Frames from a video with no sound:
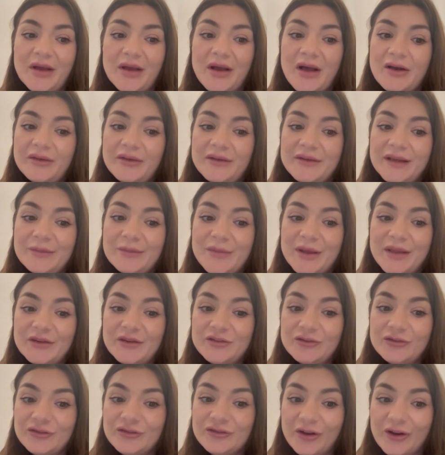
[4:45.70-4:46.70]
how did I
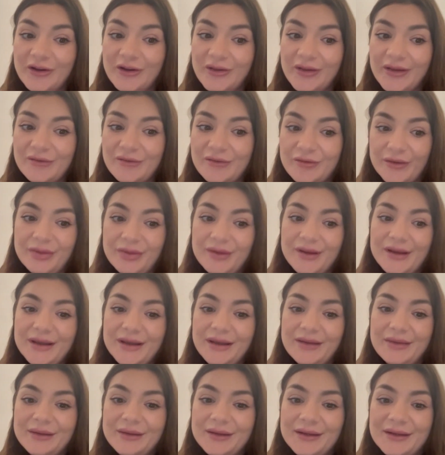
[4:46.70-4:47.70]
manage to juggle
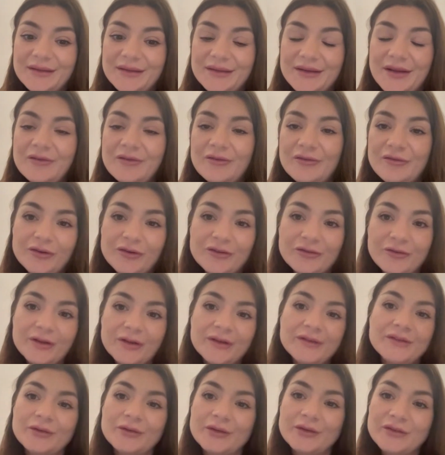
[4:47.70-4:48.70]
everything? I think it's first of all,
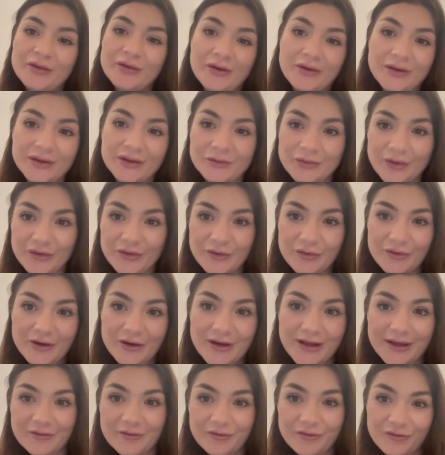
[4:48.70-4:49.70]
it was
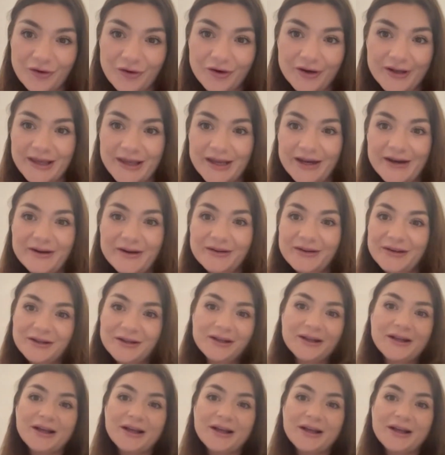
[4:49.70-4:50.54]
over like a 4 year